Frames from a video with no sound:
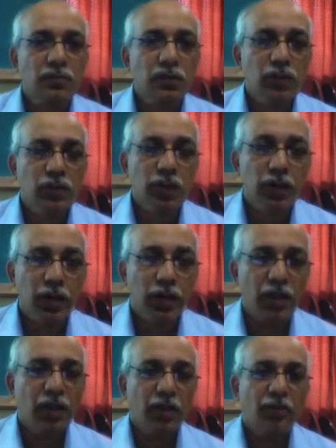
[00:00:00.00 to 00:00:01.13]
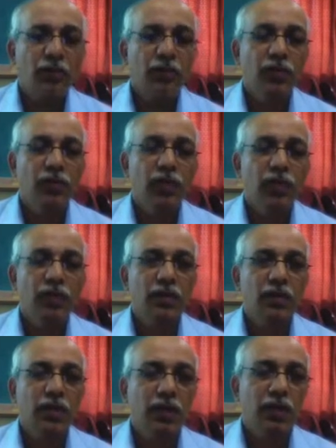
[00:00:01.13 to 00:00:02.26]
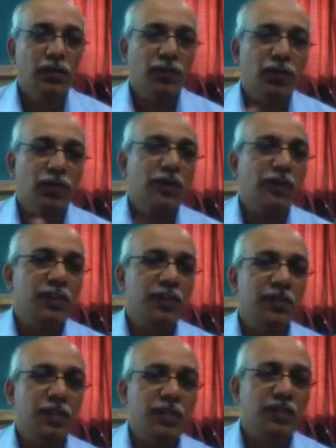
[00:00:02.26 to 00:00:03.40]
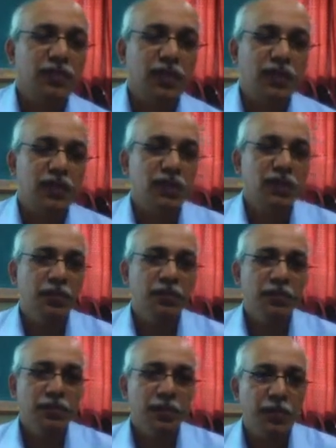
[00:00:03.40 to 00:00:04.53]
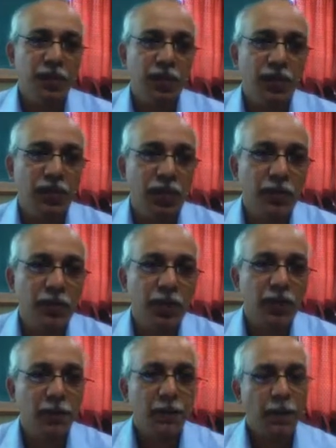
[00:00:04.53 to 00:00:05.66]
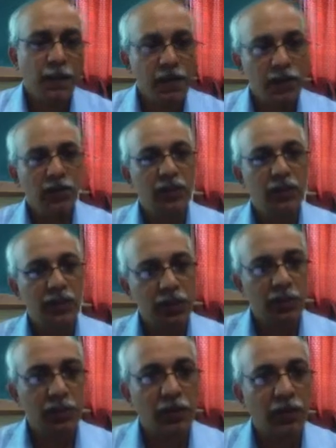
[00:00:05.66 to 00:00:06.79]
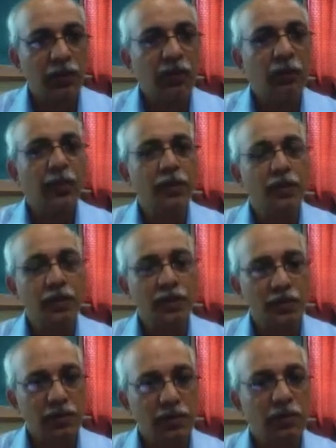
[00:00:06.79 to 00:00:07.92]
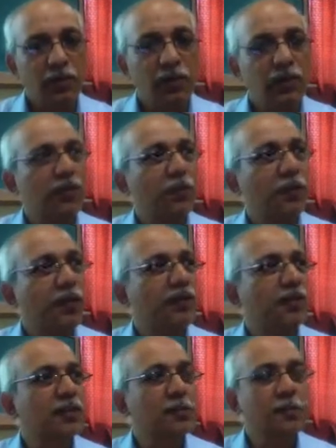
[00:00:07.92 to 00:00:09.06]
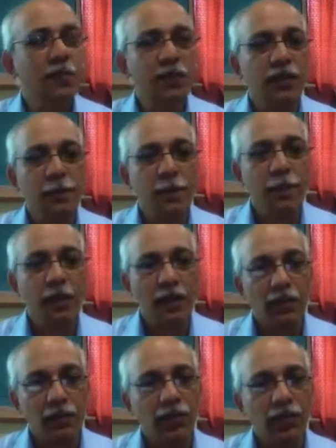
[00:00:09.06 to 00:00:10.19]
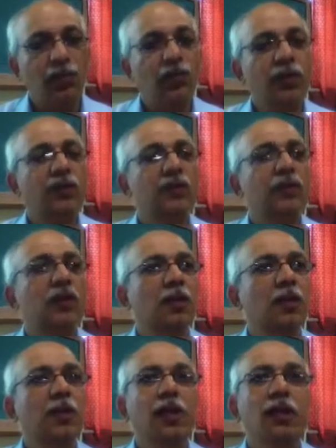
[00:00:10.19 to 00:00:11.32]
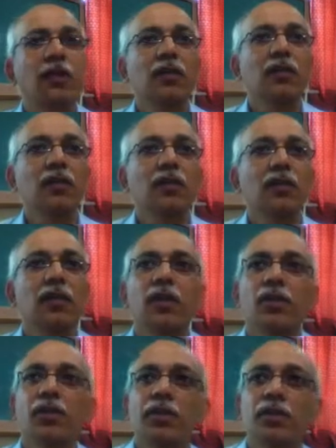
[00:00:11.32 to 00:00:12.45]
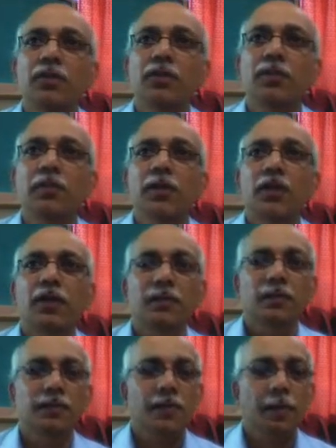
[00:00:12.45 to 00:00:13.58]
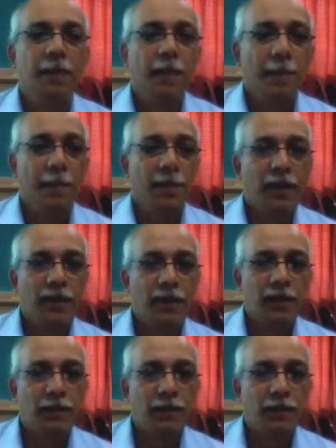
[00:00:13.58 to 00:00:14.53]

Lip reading: So, if you look at, there are 4 distinct parts. One is the PIC microcontroller part, the other one is ARM microcontroller part, the third one is operating system part, and the fourth one is ARM 9 introduction part, right.